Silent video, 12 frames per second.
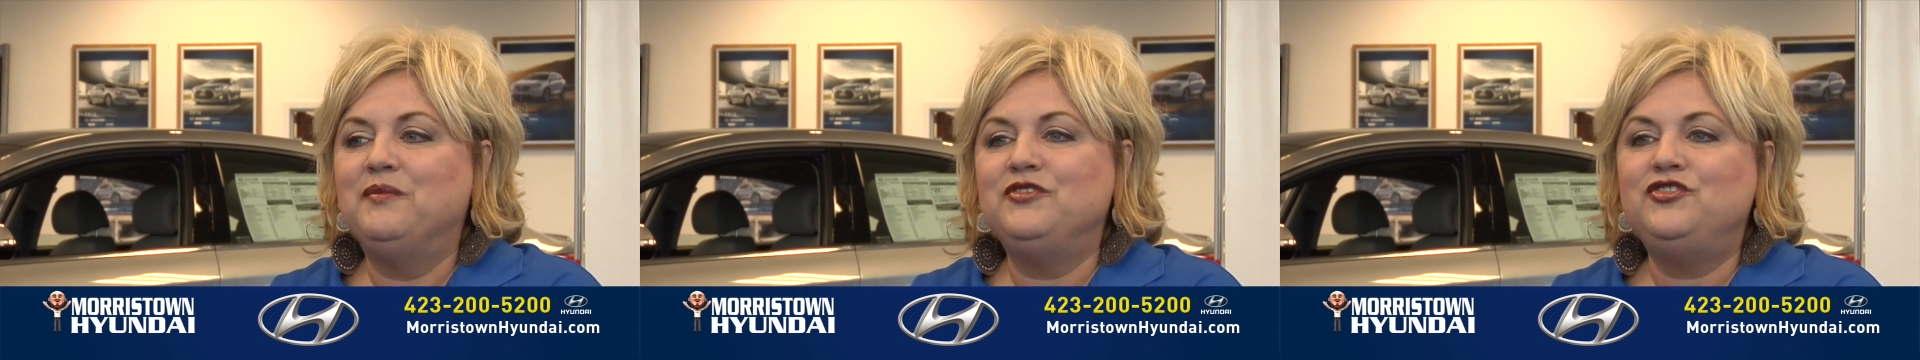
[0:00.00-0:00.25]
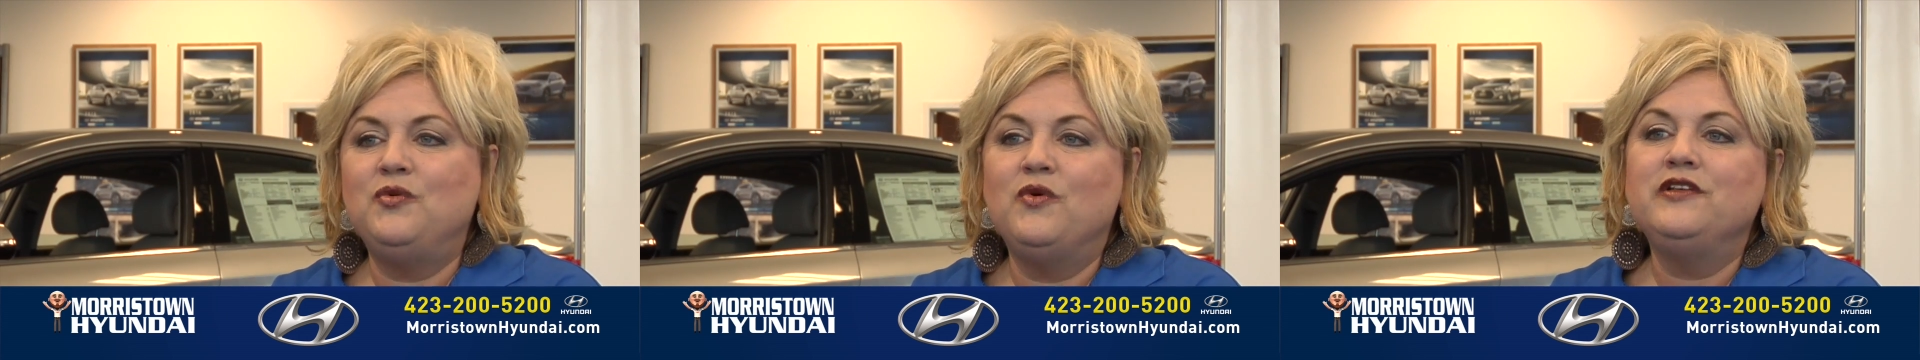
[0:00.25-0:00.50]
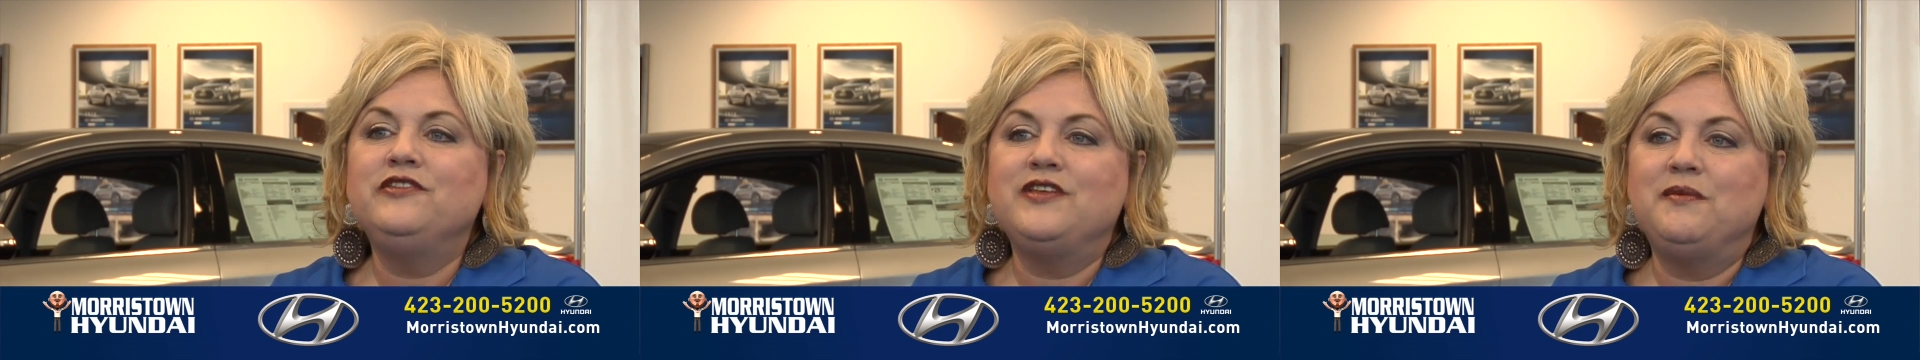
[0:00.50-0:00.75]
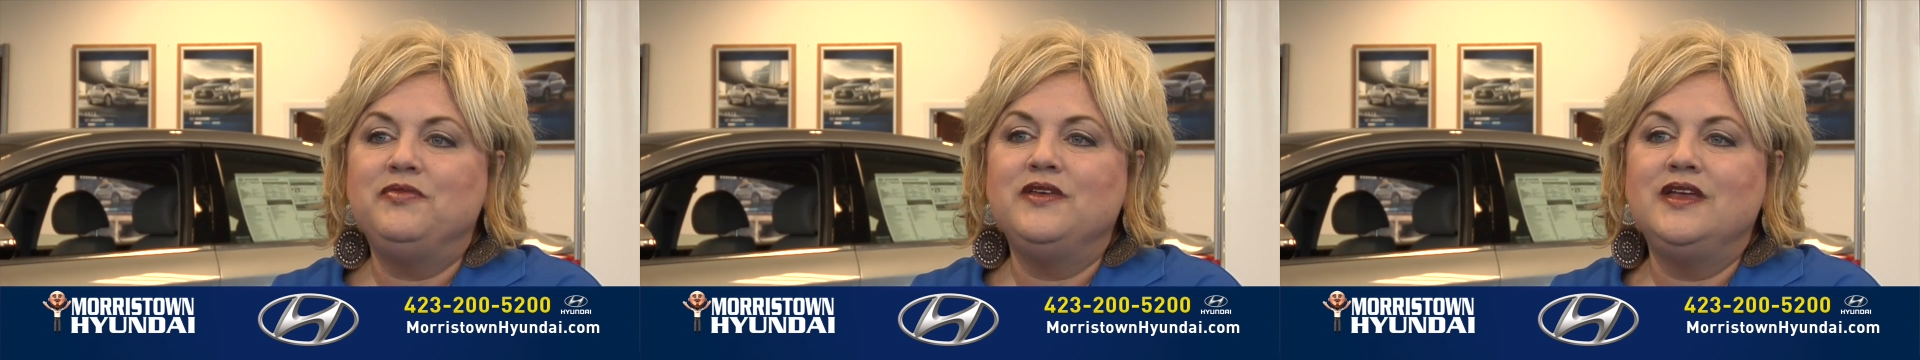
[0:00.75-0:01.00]
she wanted
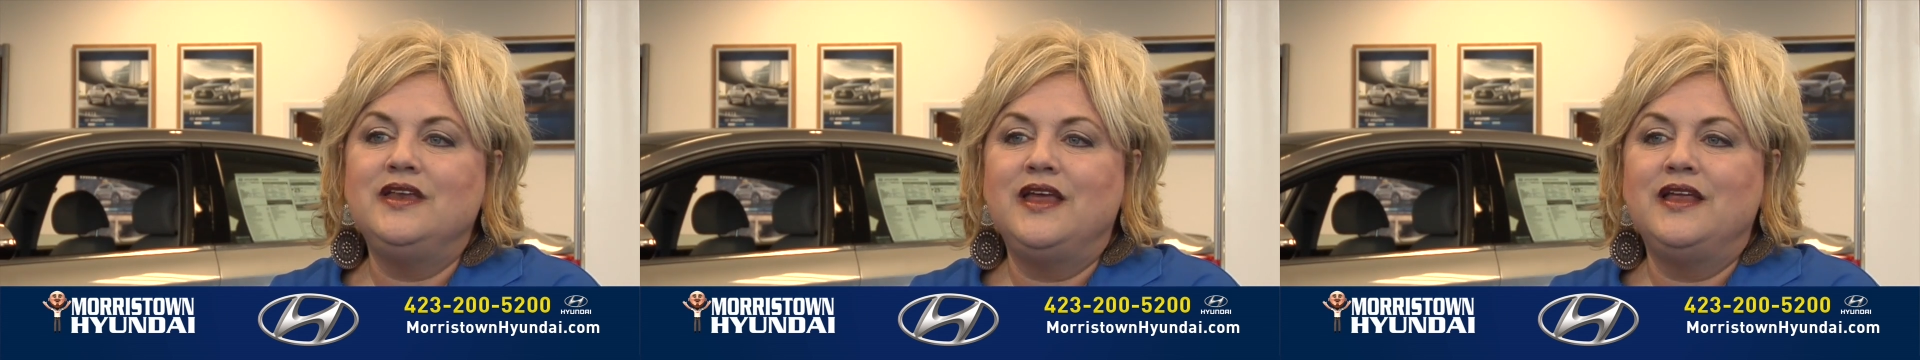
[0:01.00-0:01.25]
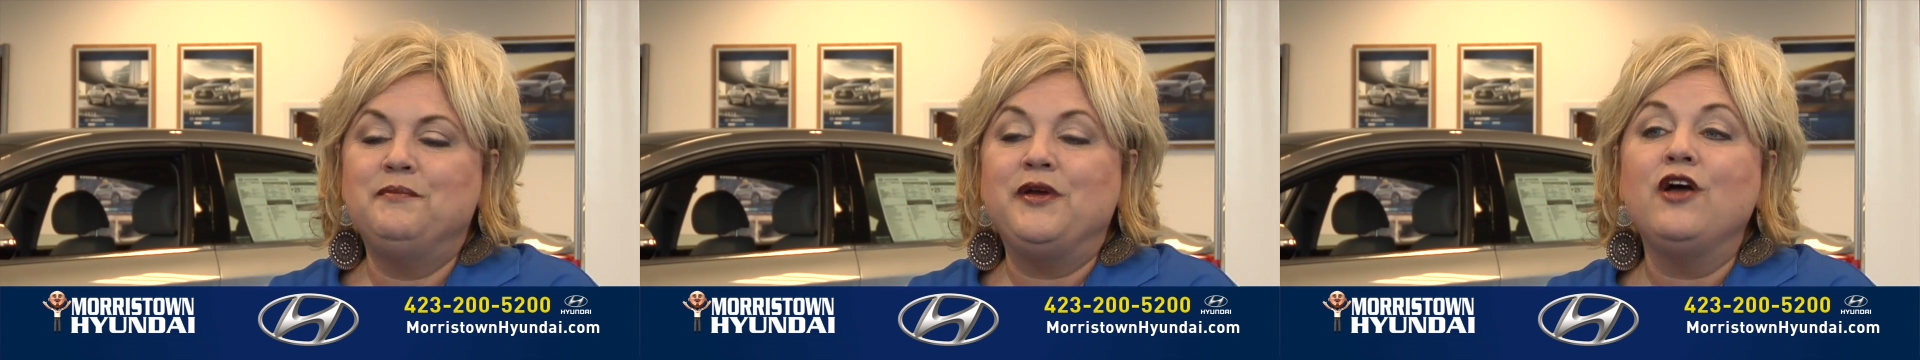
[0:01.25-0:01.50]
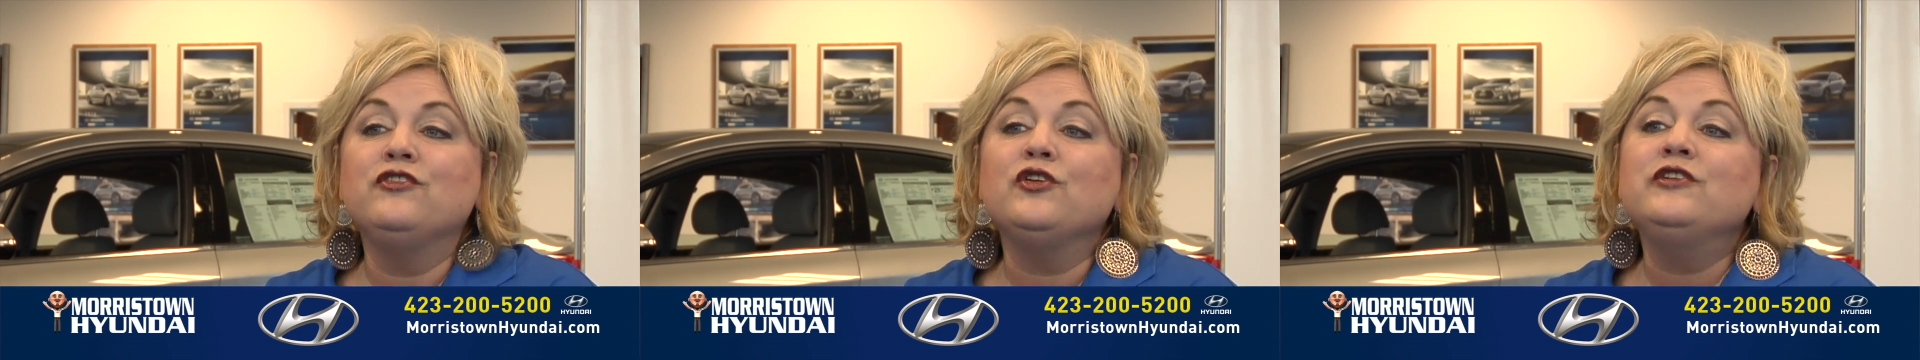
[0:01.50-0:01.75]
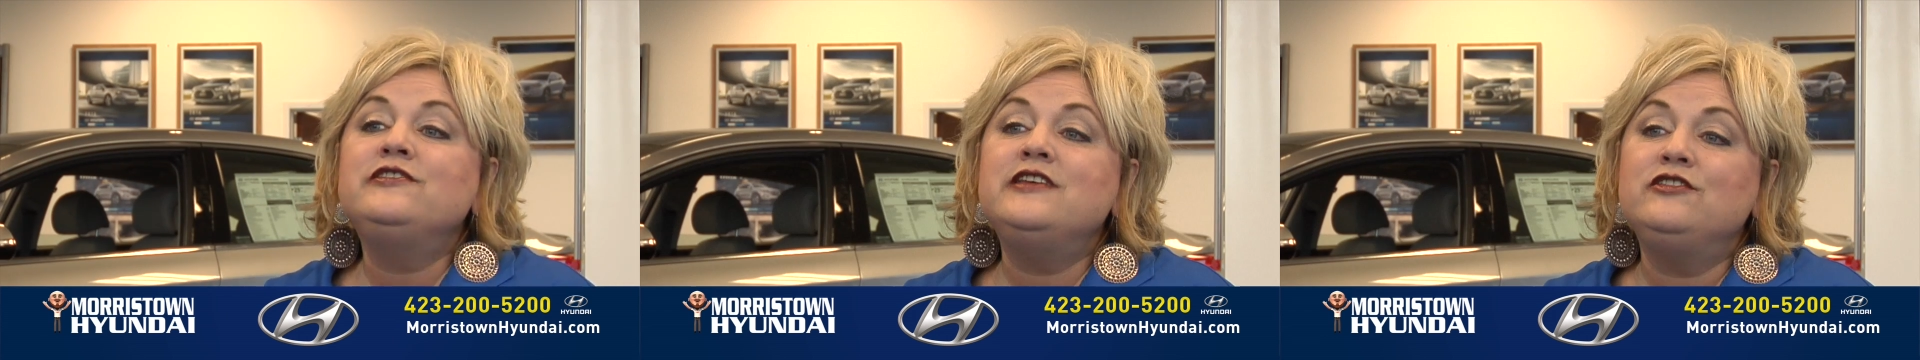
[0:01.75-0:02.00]
something because her
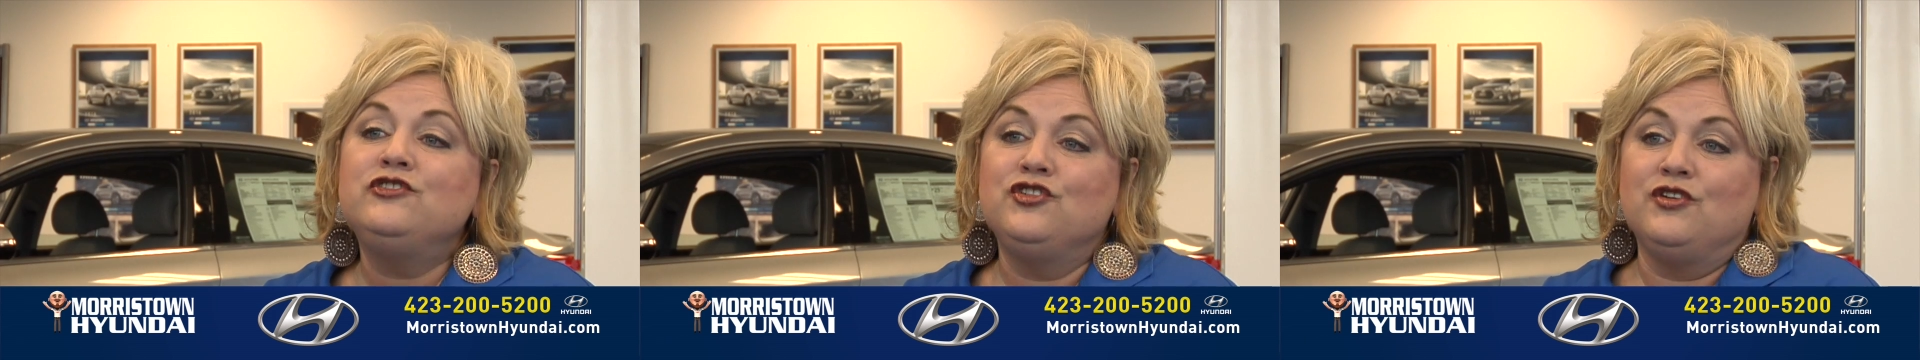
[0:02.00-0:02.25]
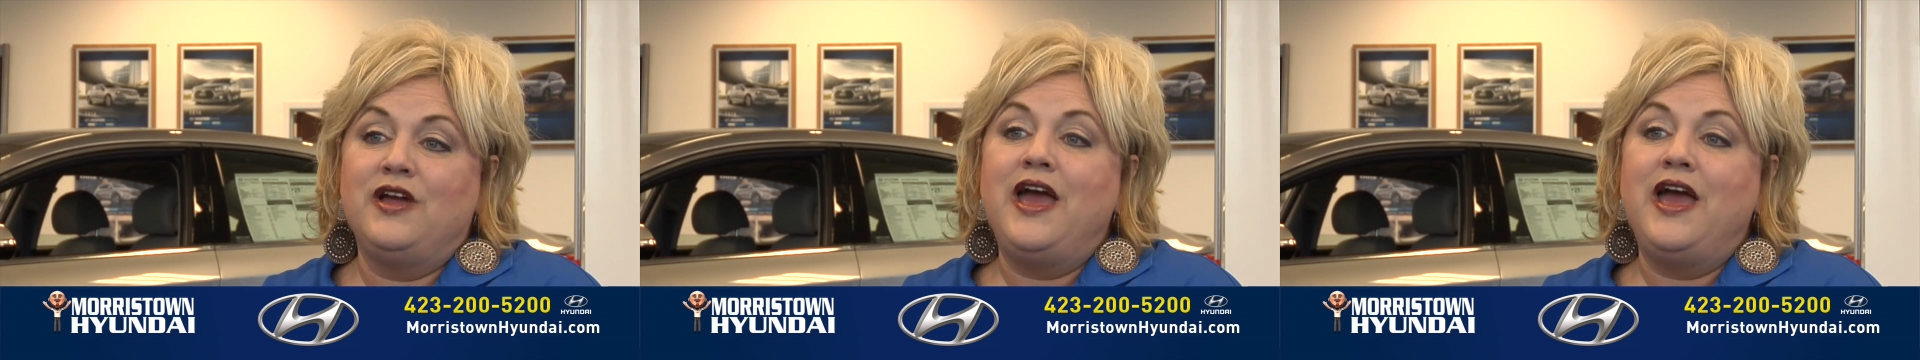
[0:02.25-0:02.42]
sister